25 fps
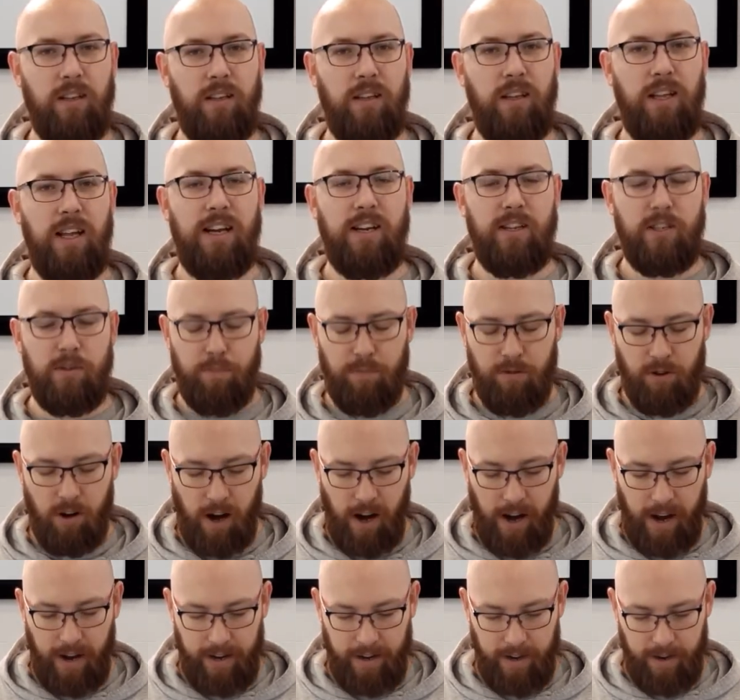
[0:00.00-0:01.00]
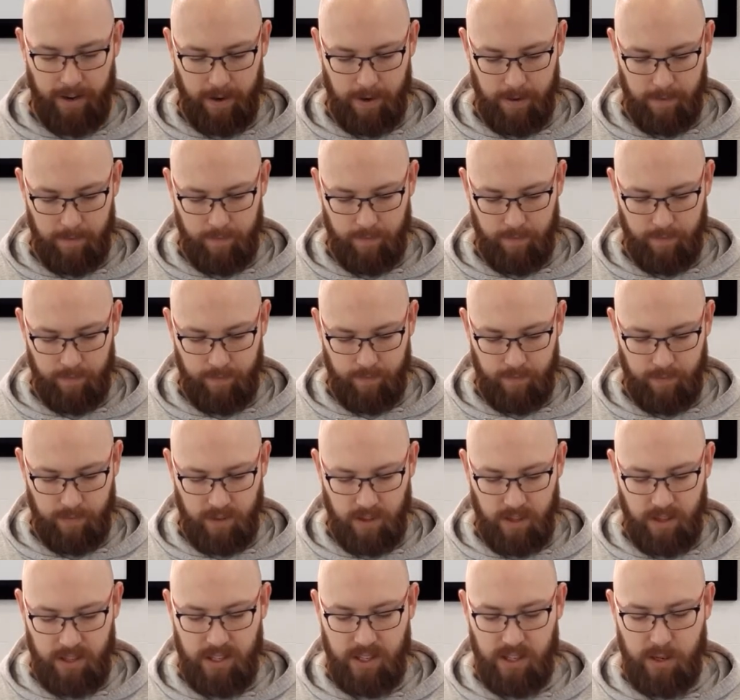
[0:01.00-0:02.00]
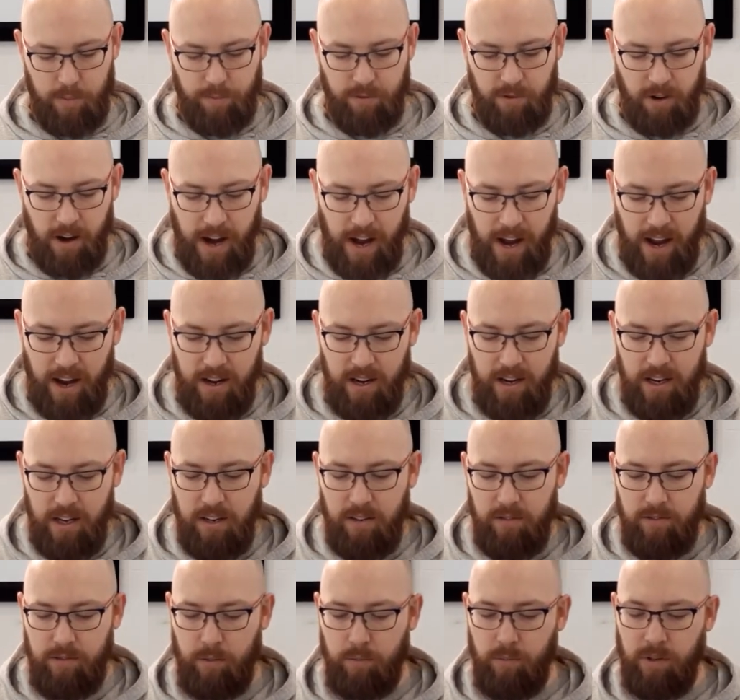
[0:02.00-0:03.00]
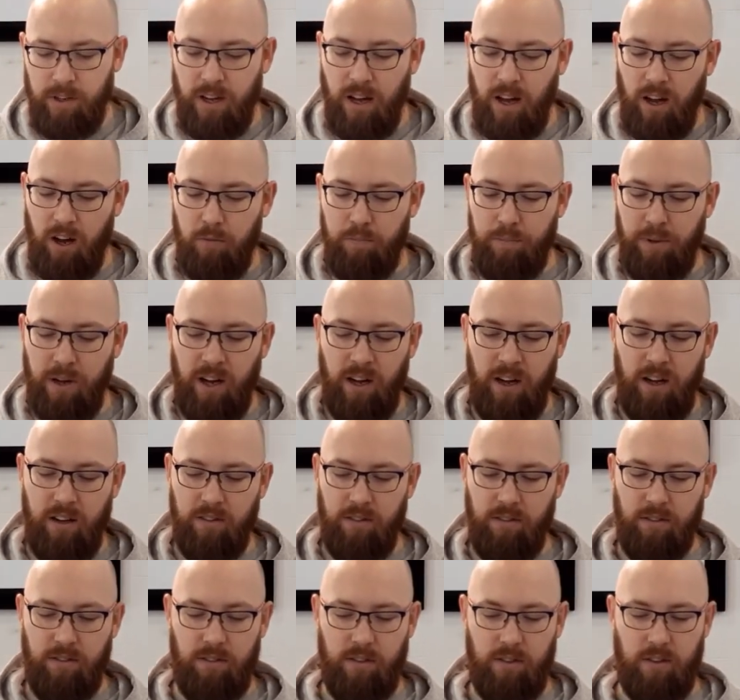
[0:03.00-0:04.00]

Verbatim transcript: Let us pray. This is a prayer from Karl Barth,